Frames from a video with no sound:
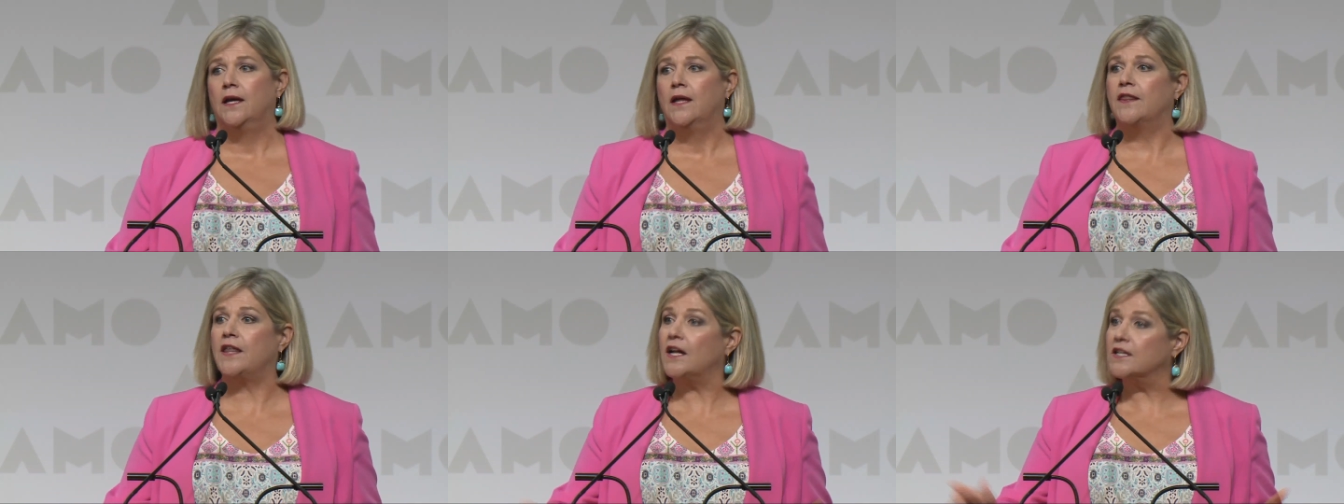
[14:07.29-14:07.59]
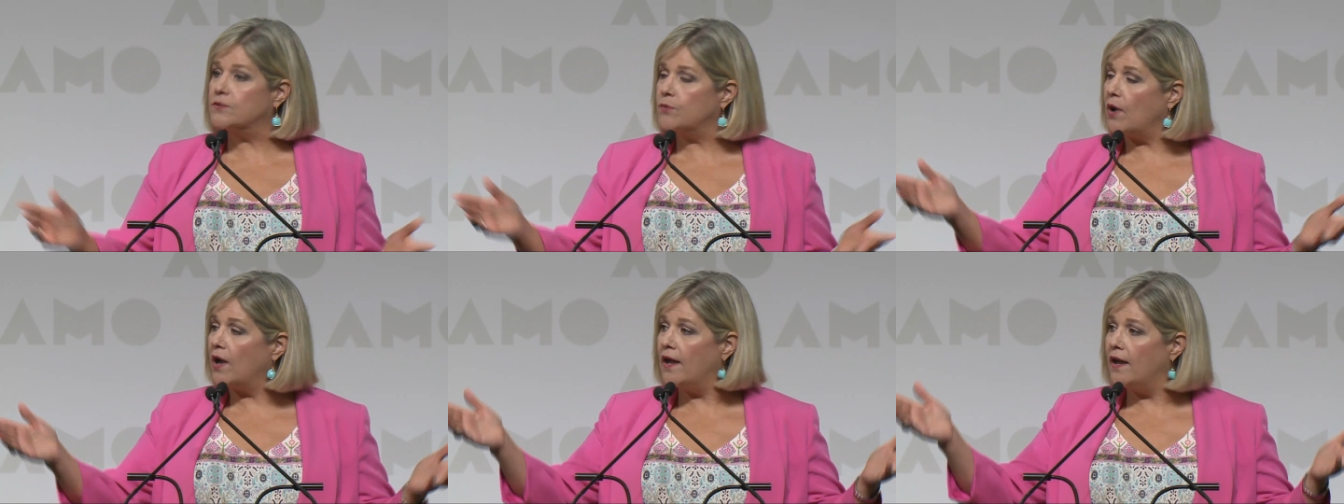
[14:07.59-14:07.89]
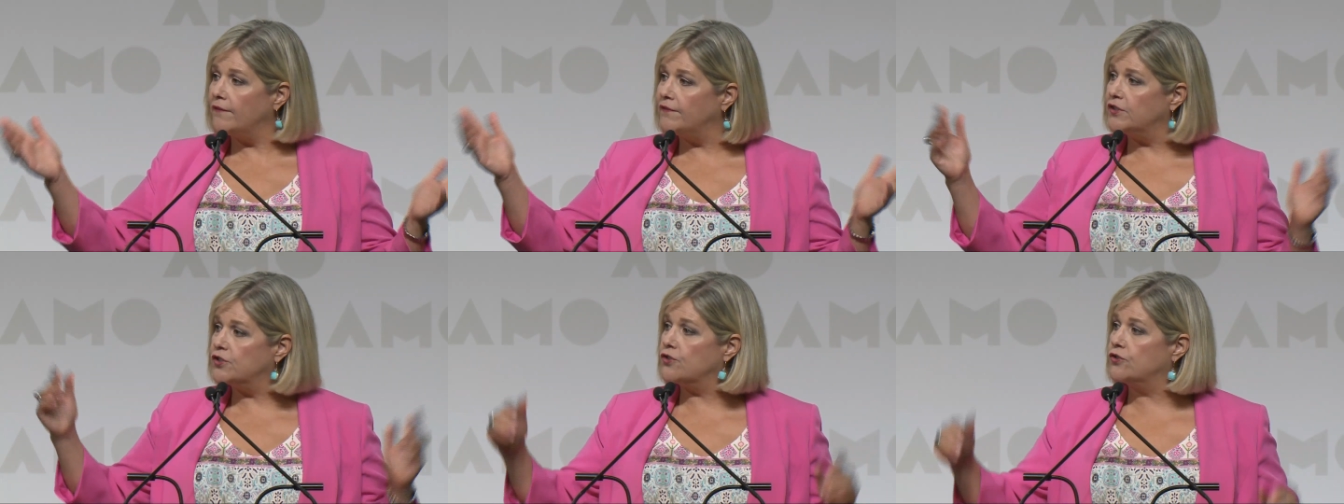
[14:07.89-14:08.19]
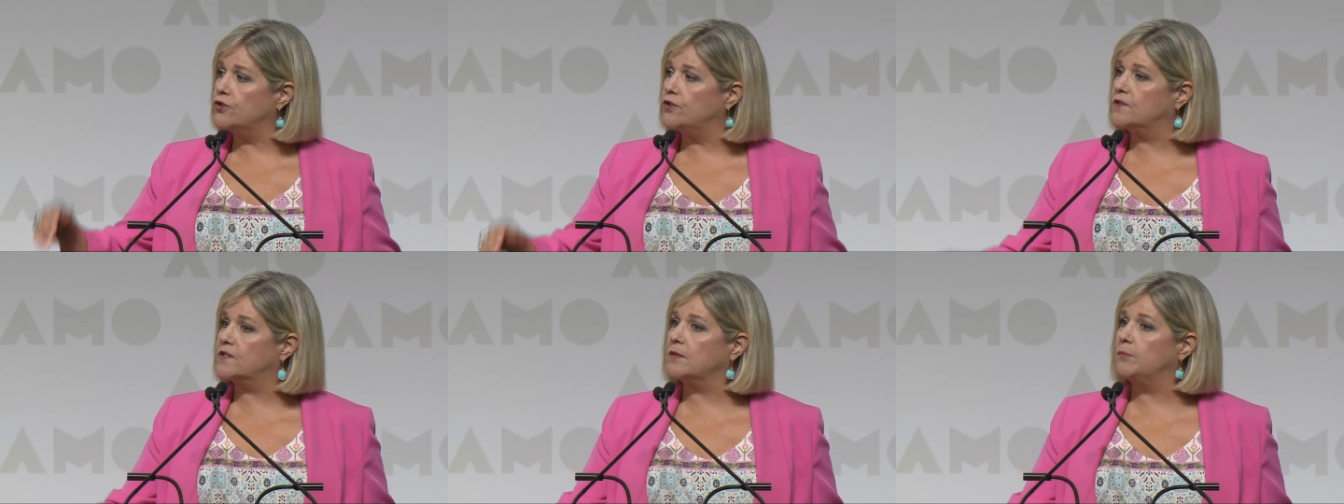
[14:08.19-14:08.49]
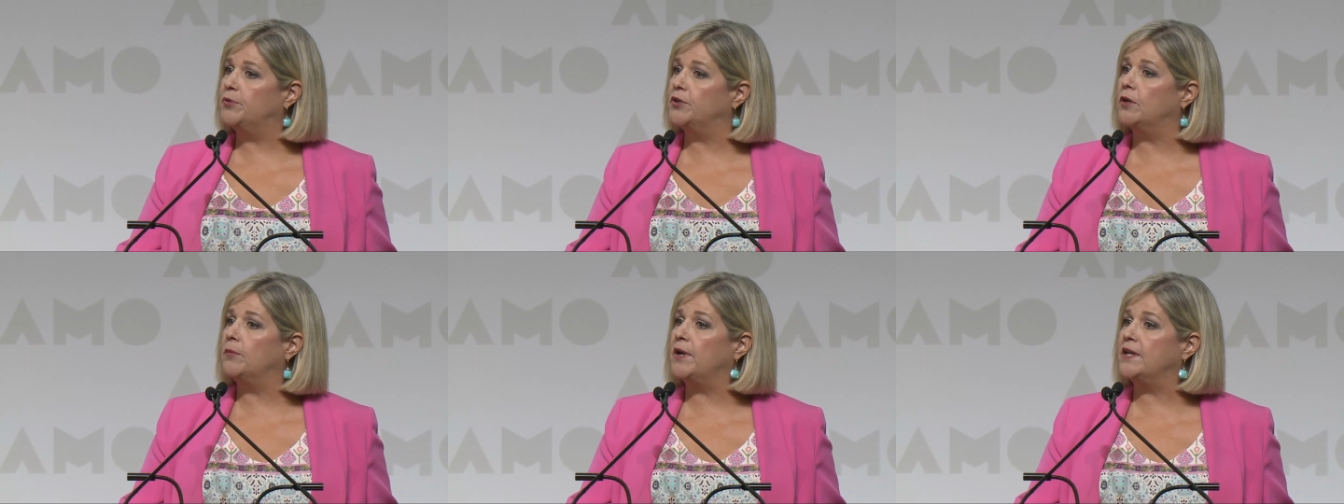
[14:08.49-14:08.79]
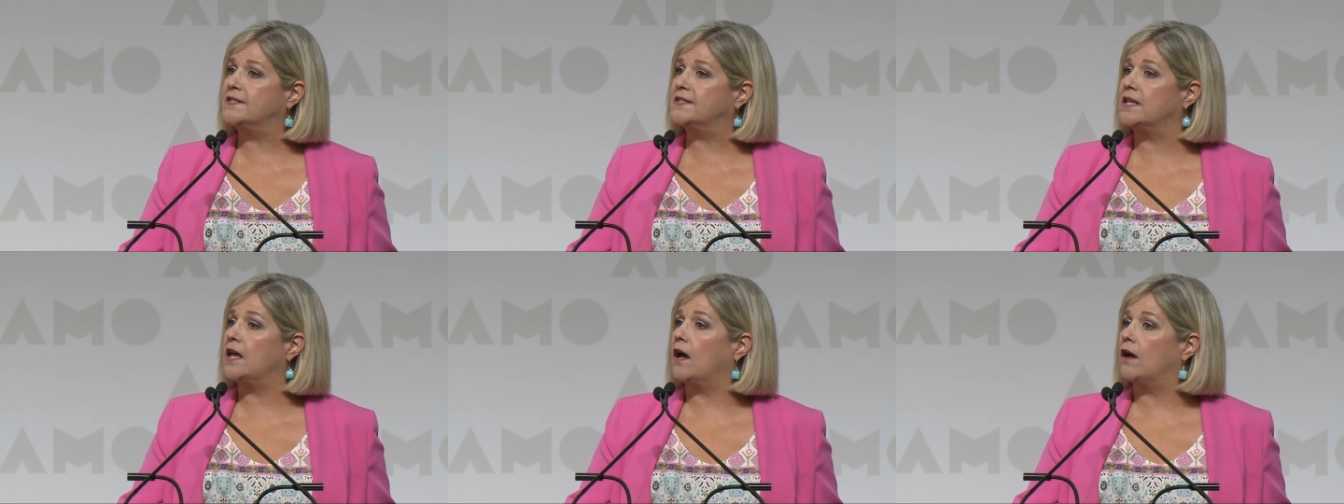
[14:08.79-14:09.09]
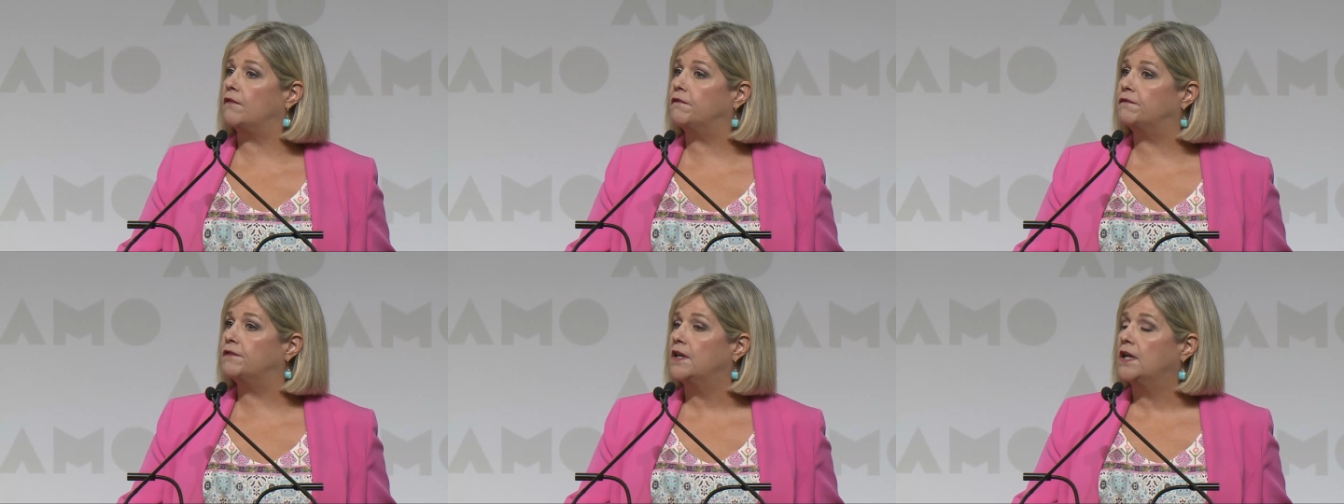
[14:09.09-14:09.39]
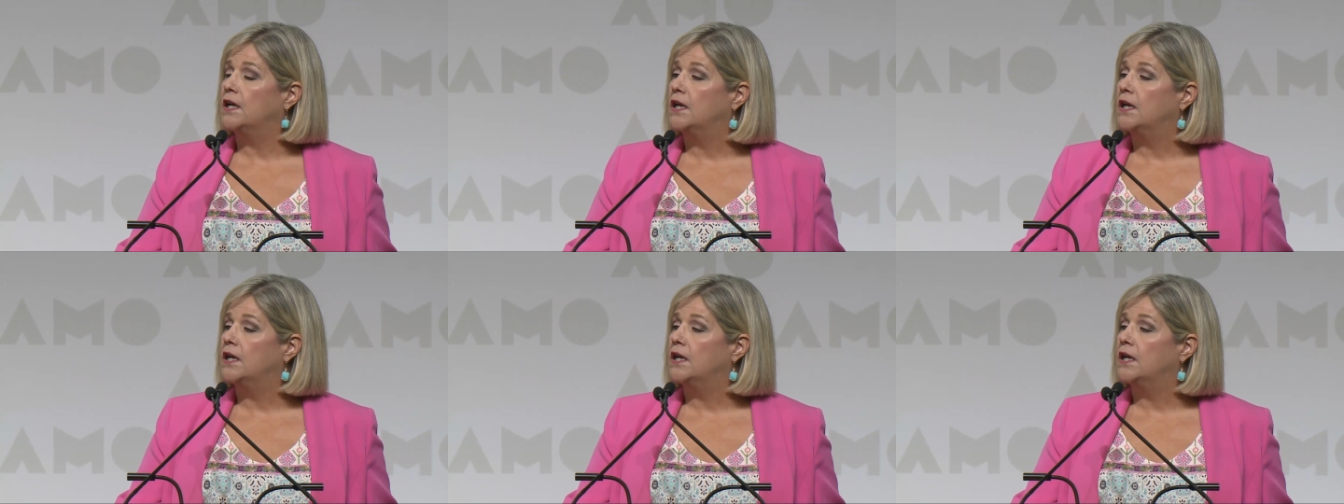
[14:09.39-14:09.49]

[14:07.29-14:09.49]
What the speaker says: That's why I've introduced a bill myself,